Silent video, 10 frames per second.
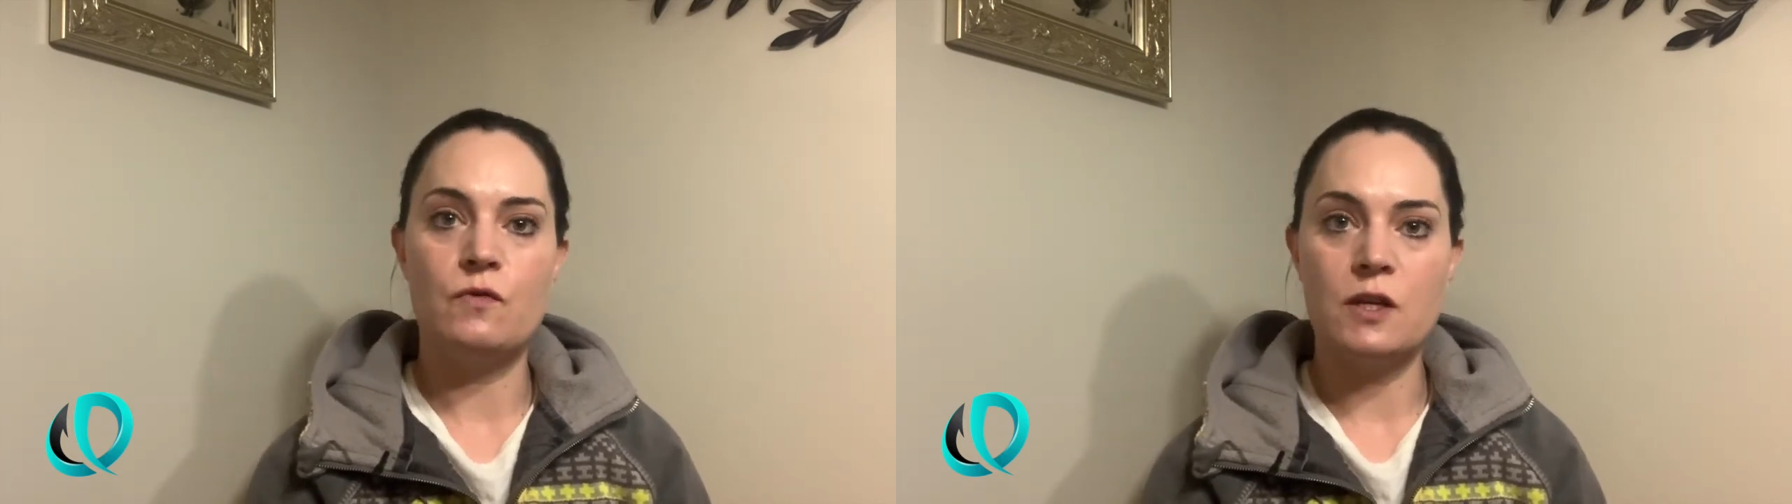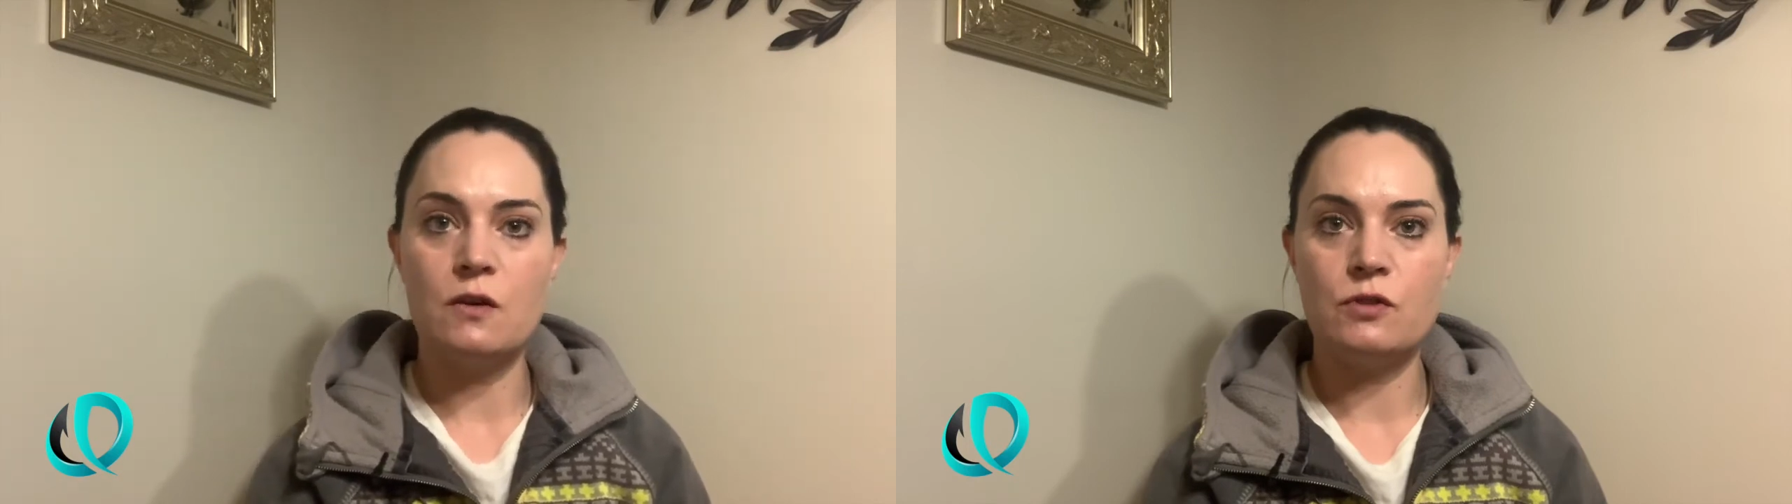
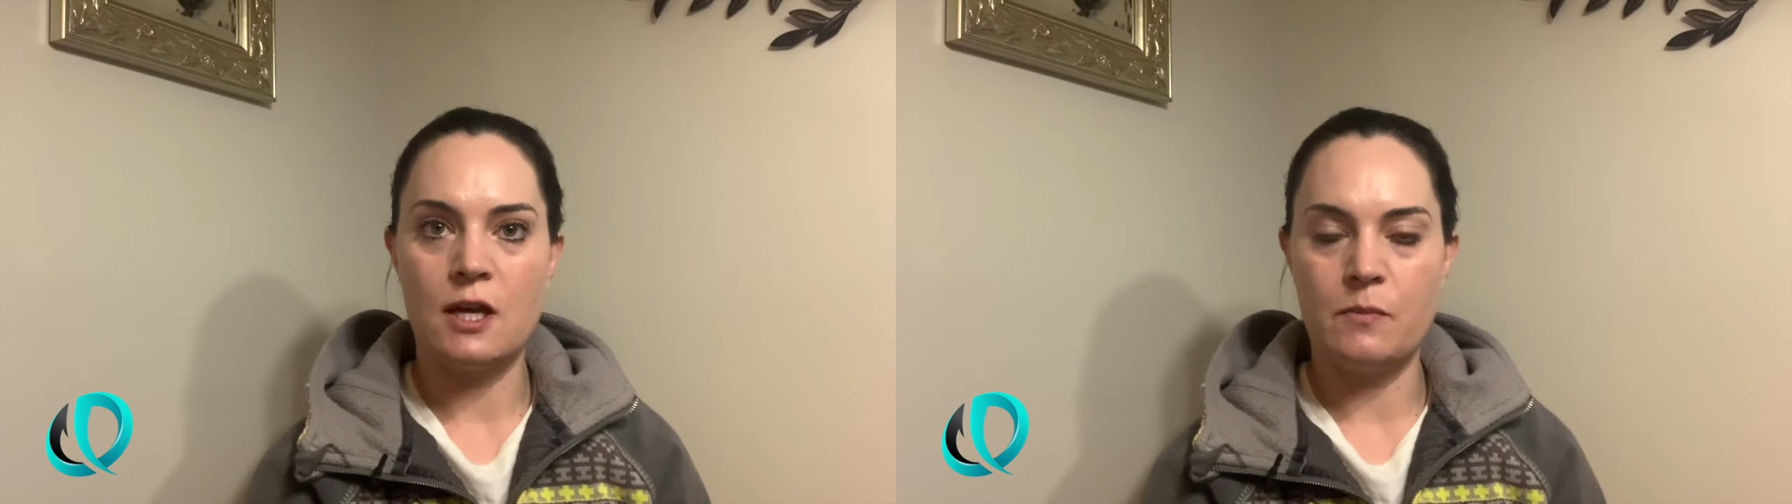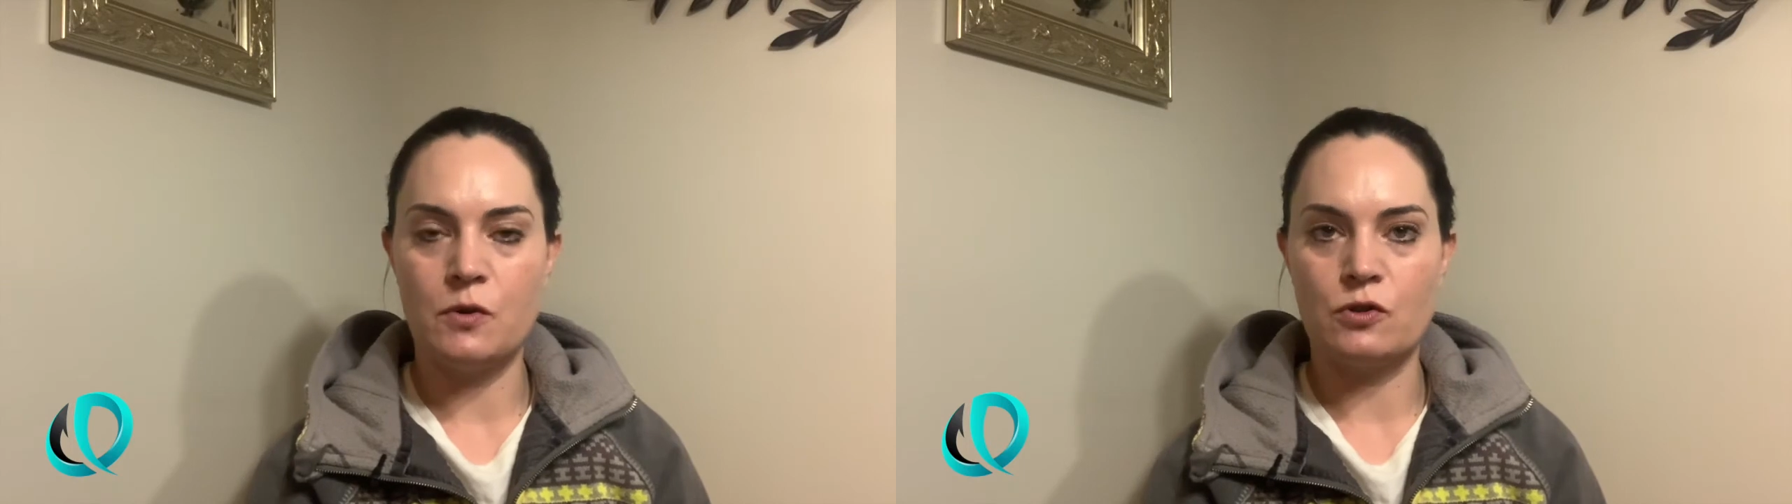
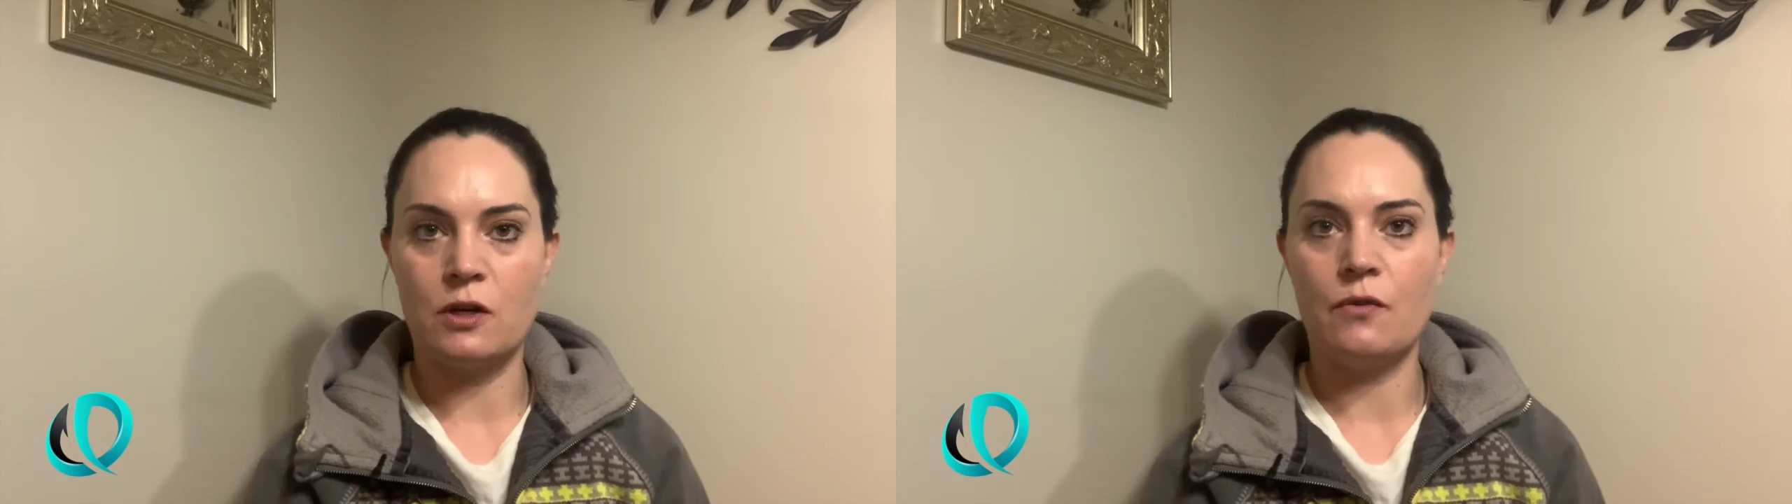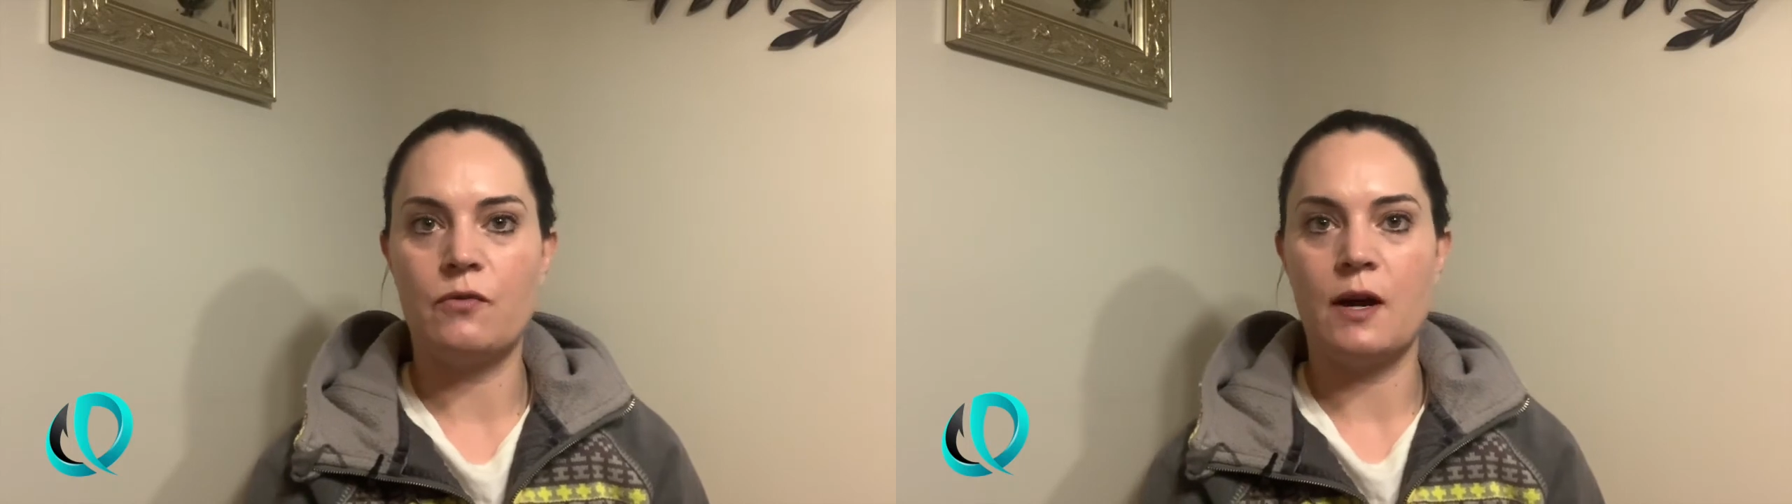videotape
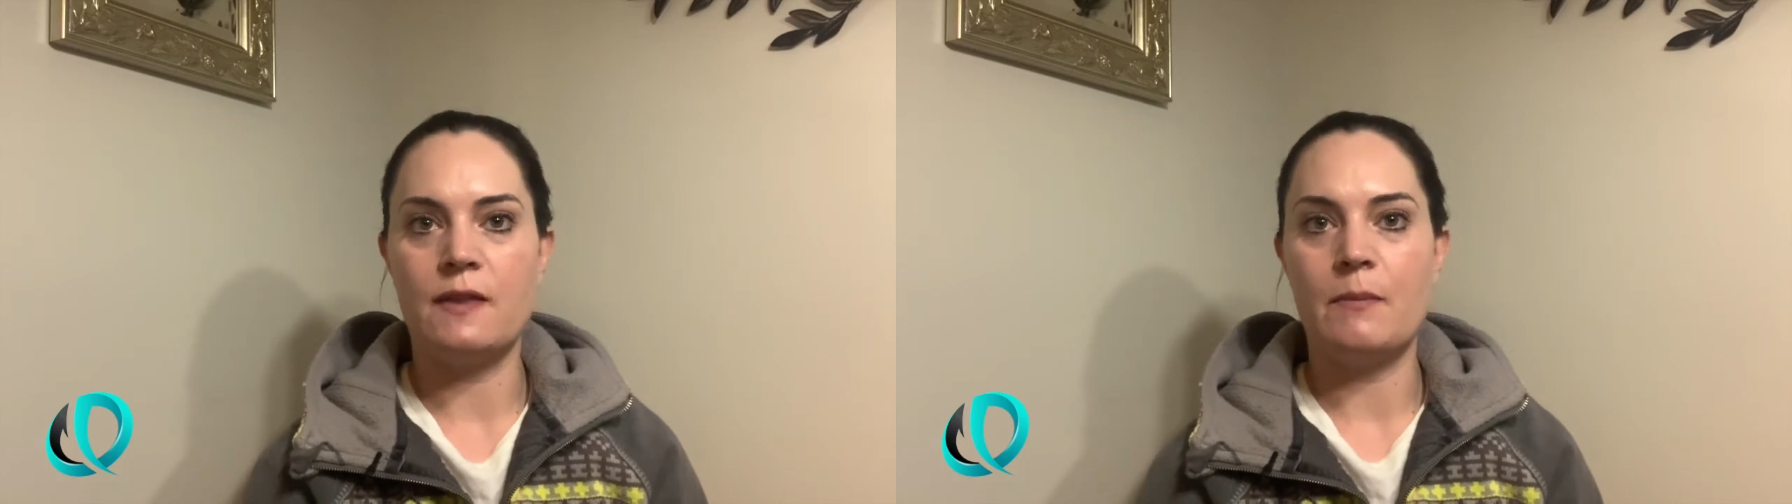yourself, right?